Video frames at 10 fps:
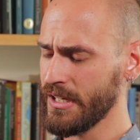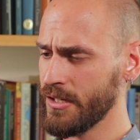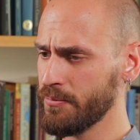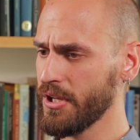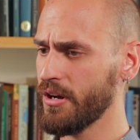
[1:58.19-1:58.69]

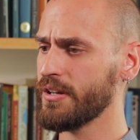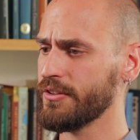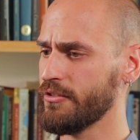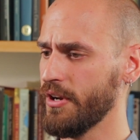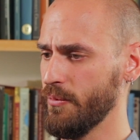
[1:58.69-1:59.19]
And a blog
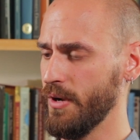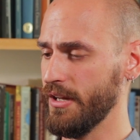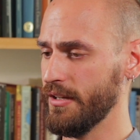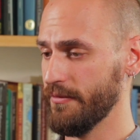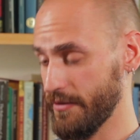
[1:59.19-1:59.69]
is a great
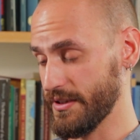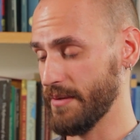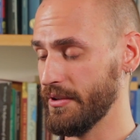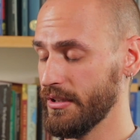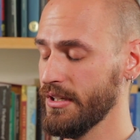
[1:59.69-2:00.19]
way, for
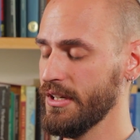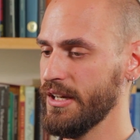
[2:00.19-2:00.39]
example,